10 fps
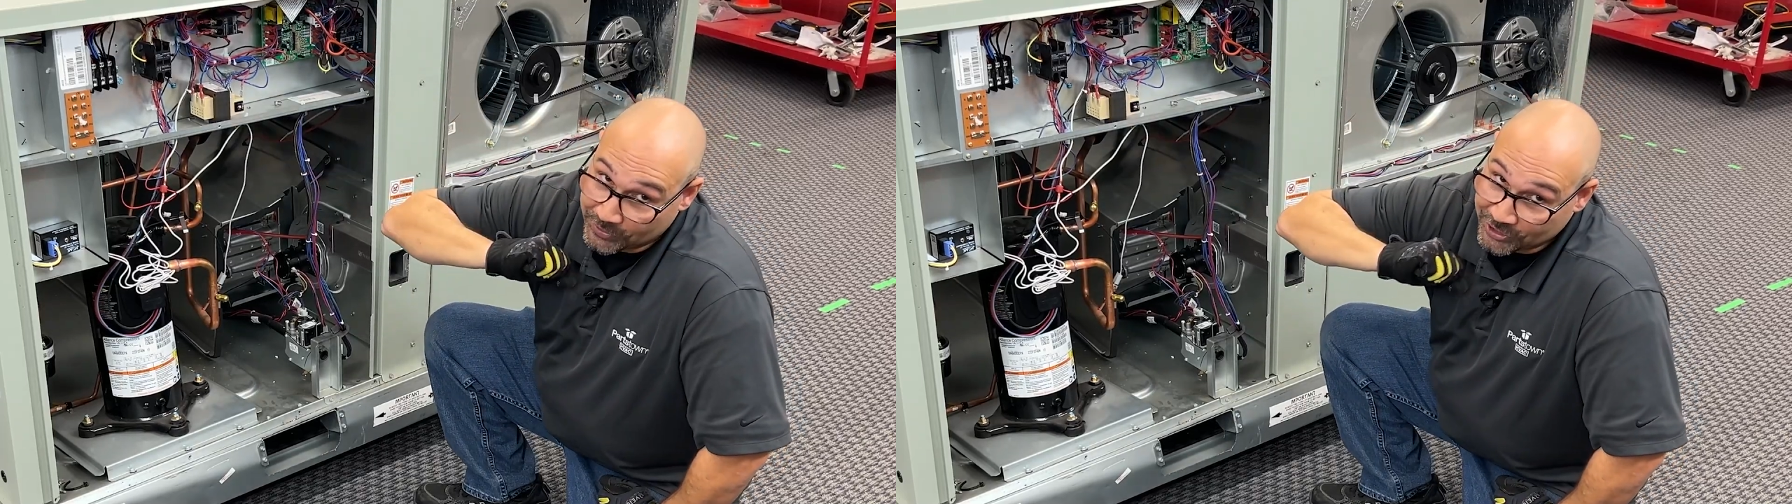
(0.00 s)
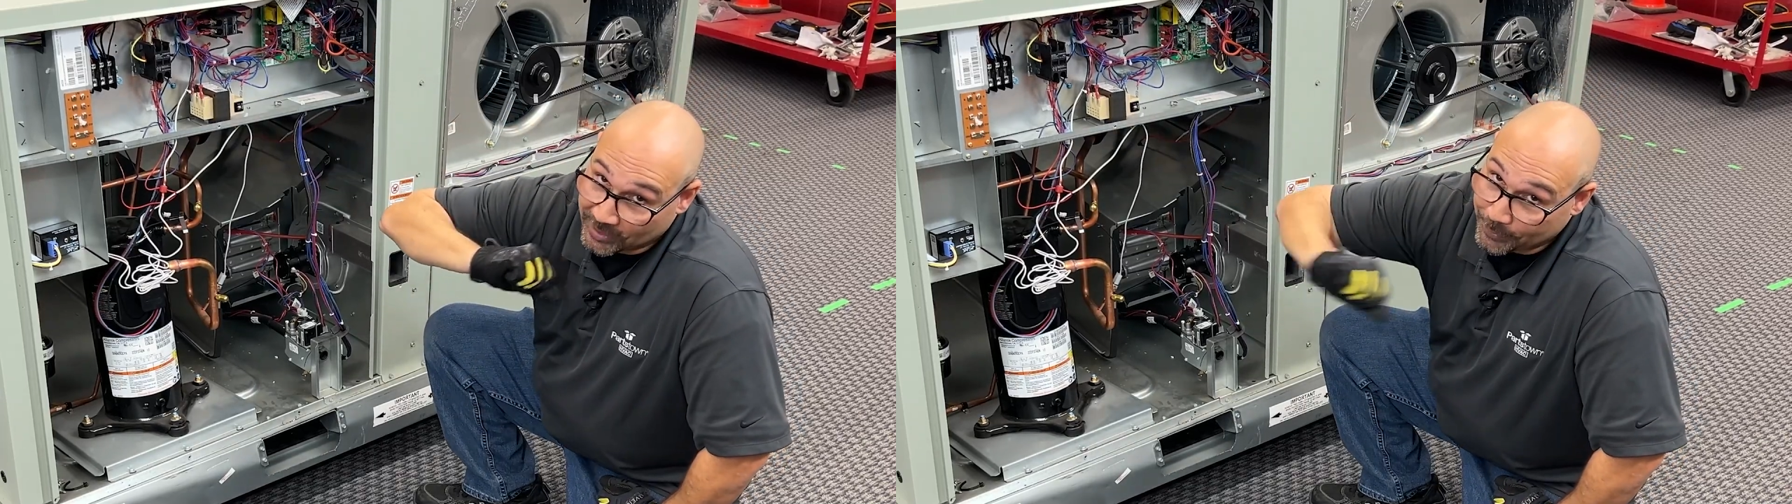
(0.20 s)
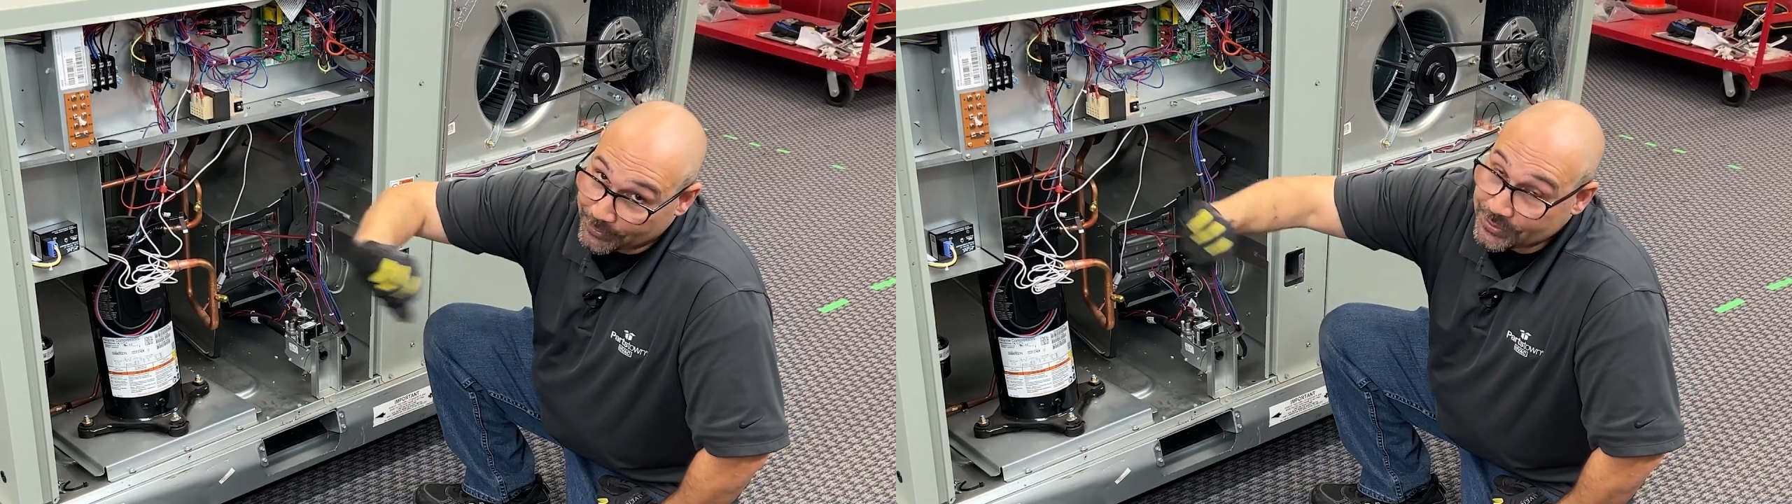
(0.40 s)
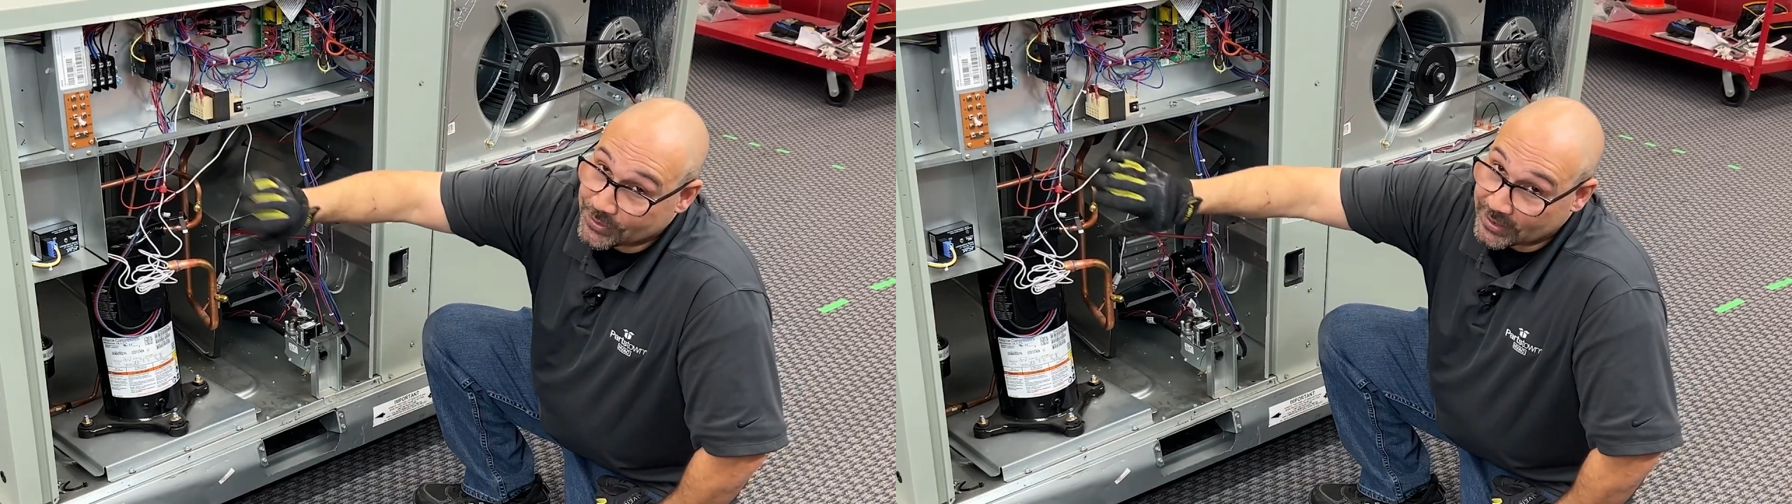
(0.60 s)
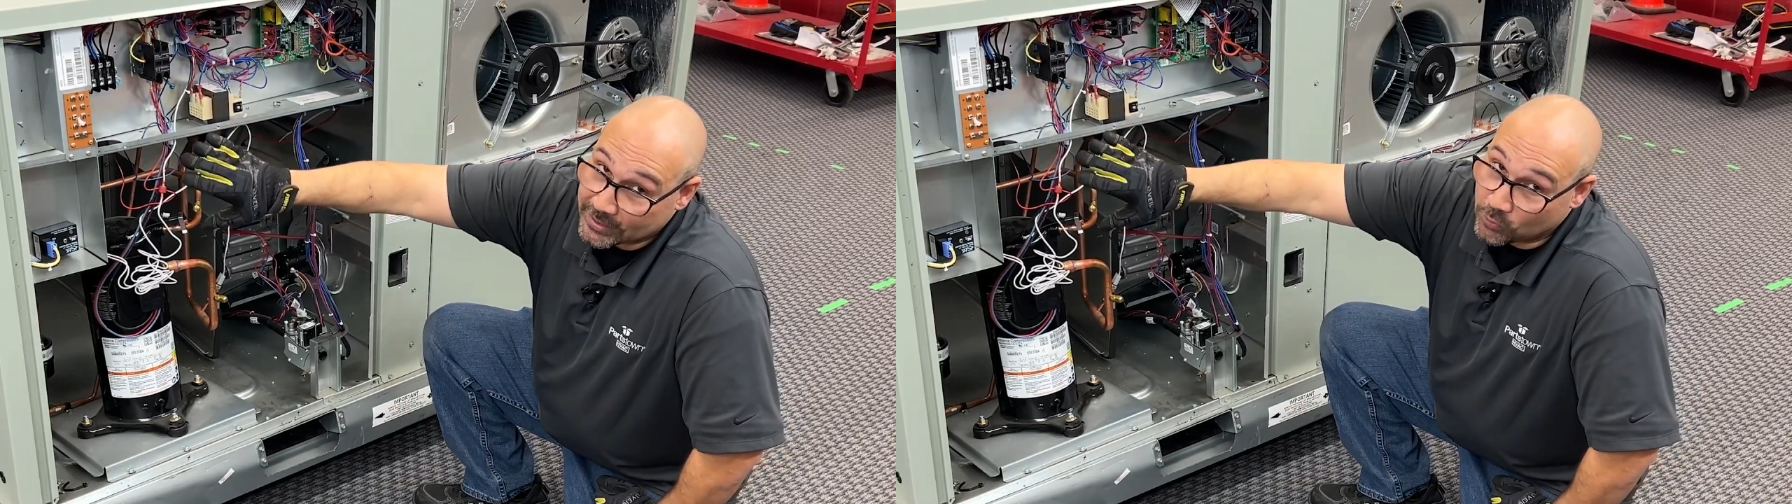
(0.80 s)
jumpers so
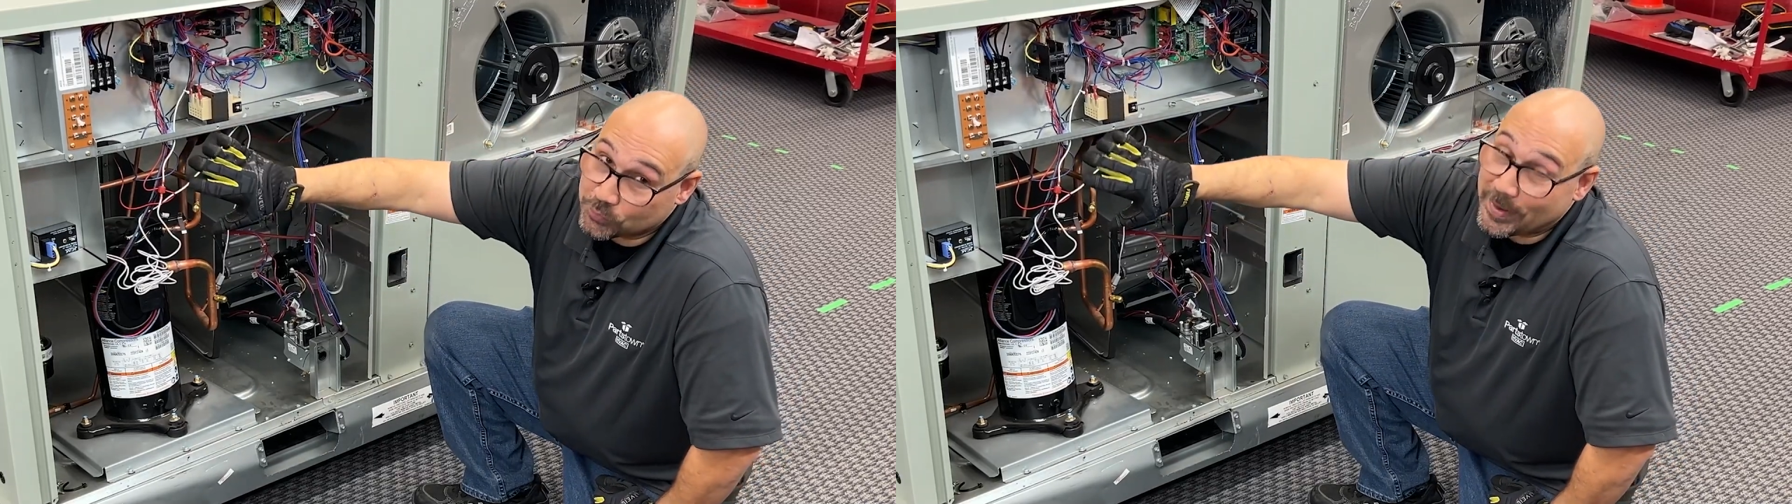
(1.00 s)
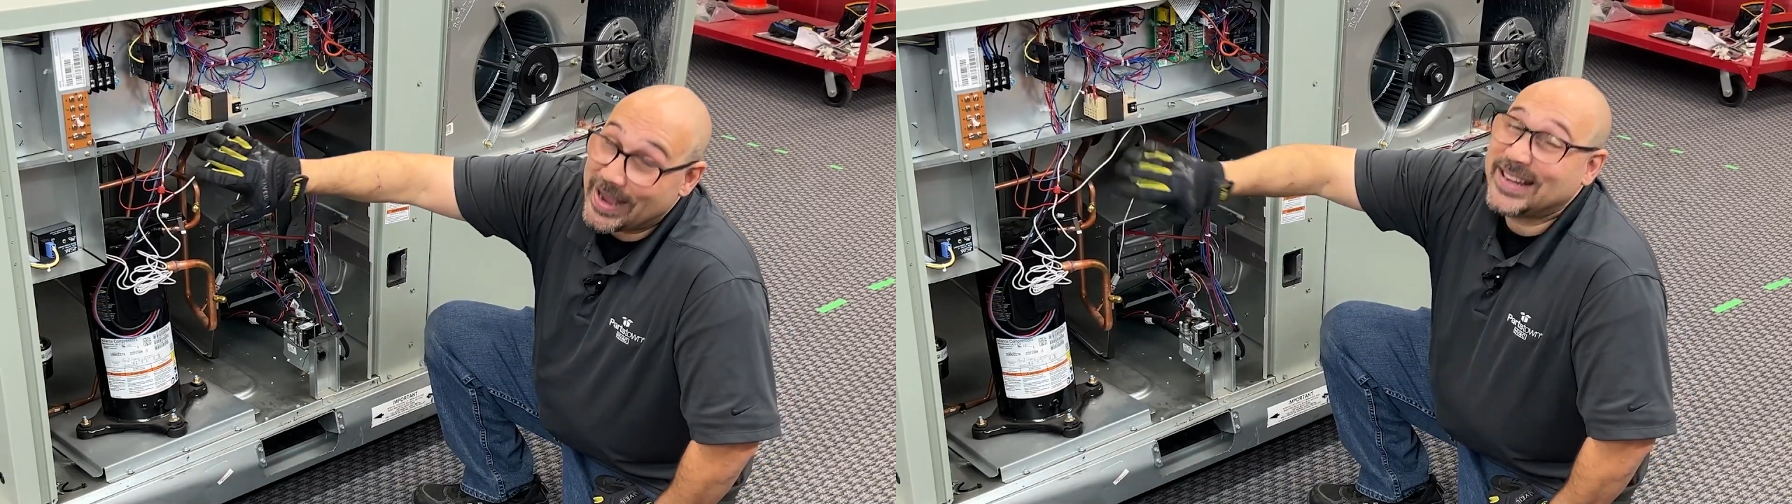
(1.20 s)
that it goes back